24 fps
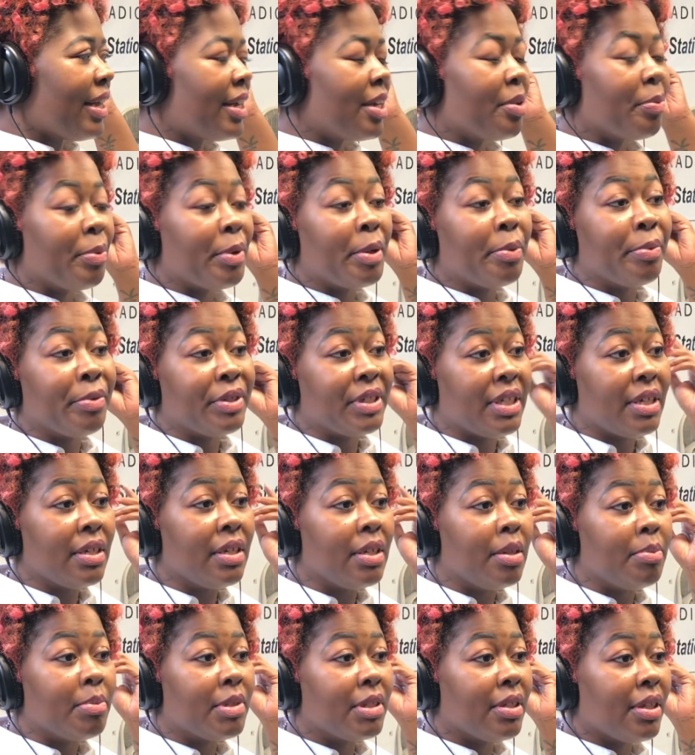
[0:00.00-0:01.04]
they can be
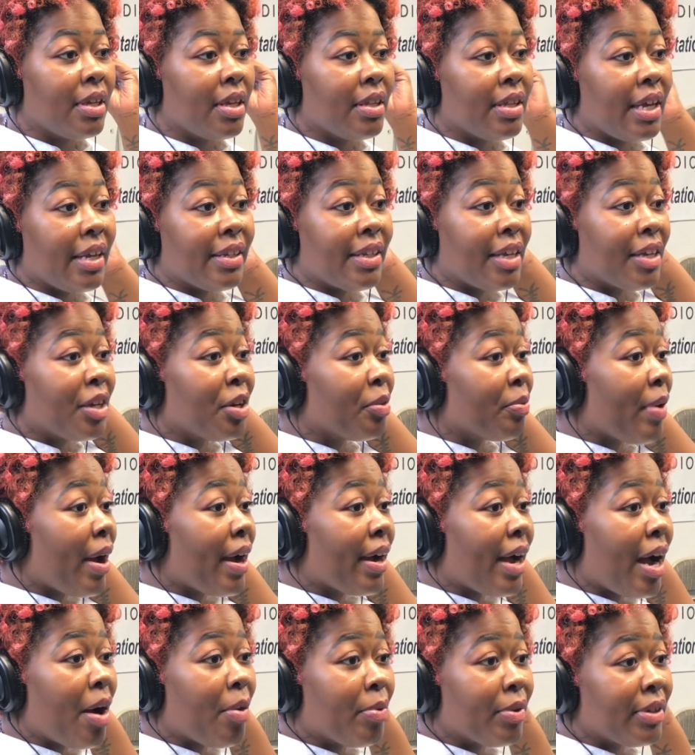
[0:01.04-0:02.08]
redeemed, and that they can rock
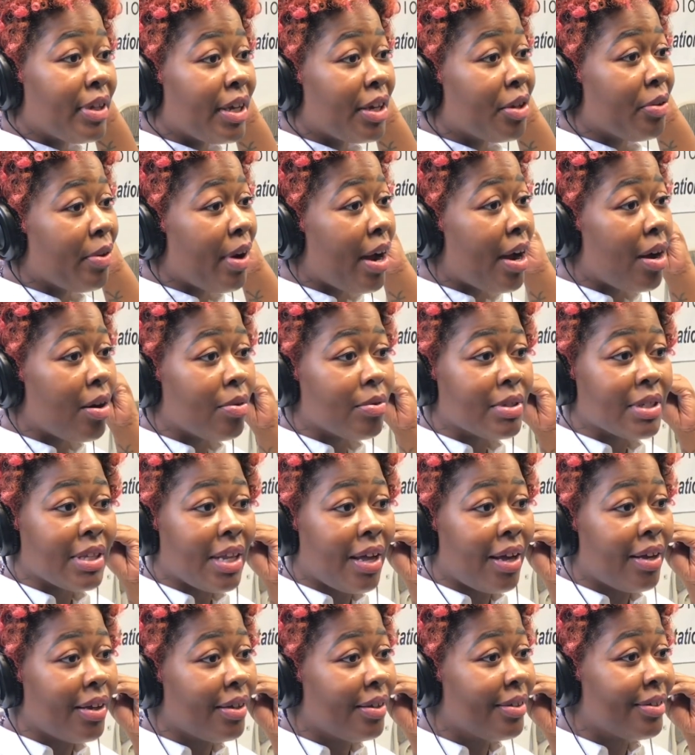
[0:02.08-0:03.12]
out with their crowns,
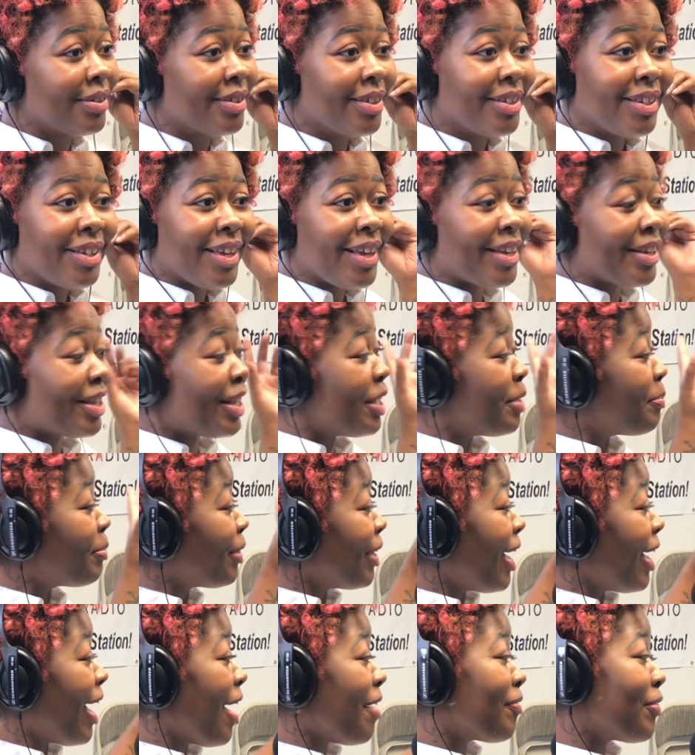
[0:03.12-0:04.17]
and
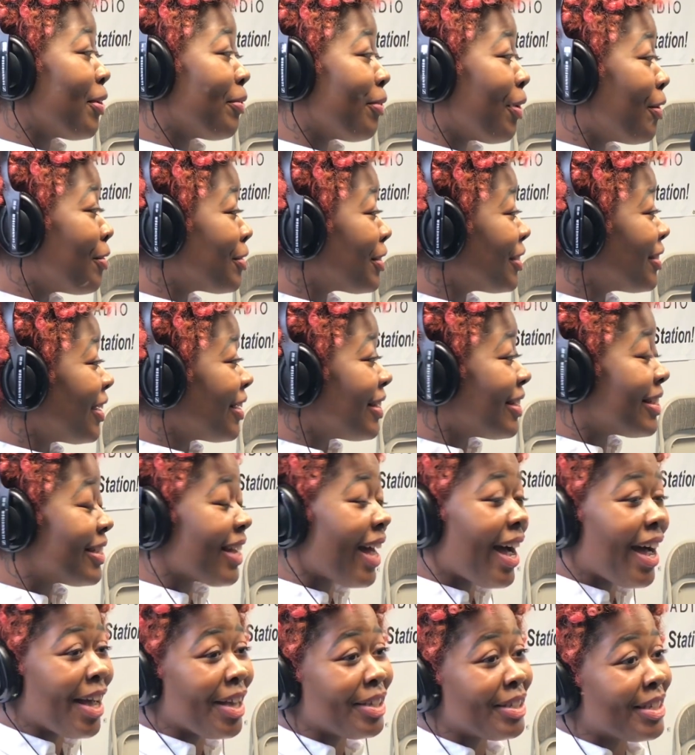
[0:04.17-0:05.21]
have your roses on the
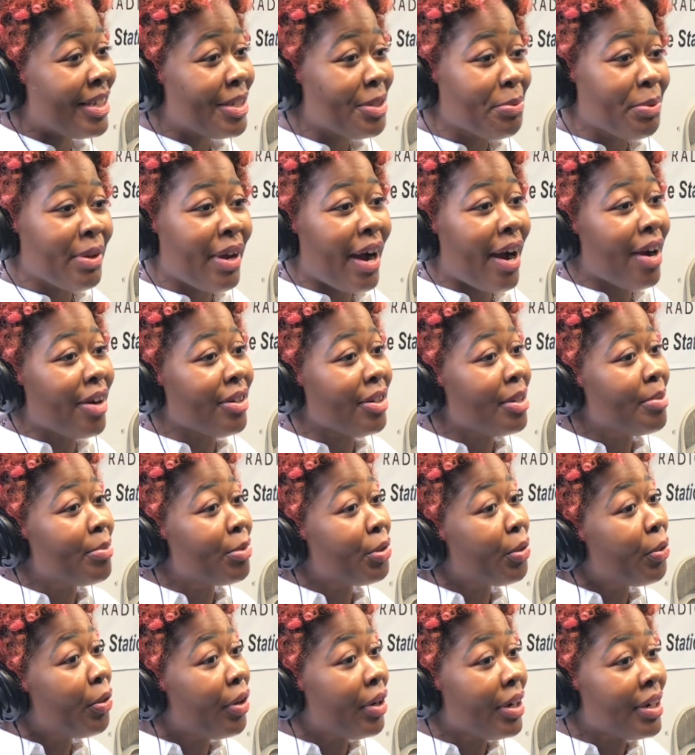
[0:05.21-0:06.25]
side, disregard them
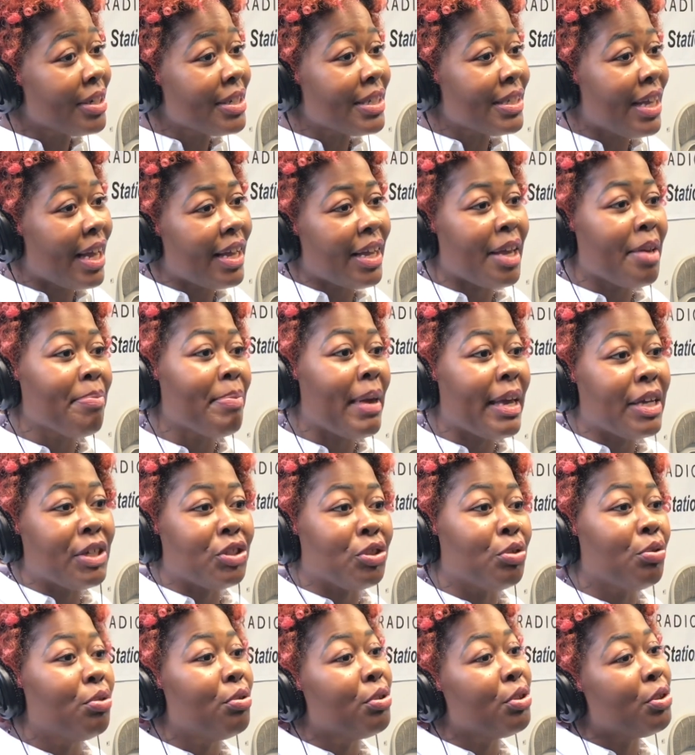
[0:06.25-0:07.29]
thorns. It made you
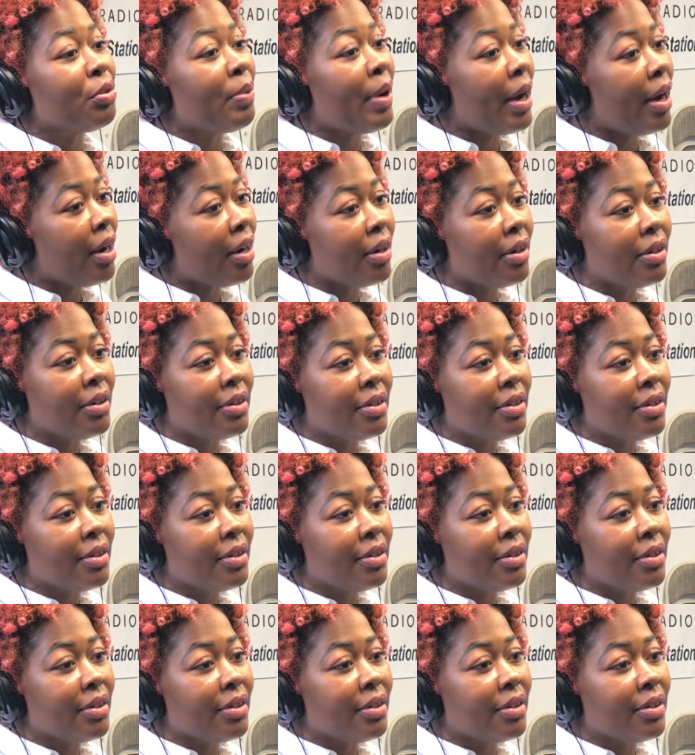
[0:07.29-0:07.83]
who you are,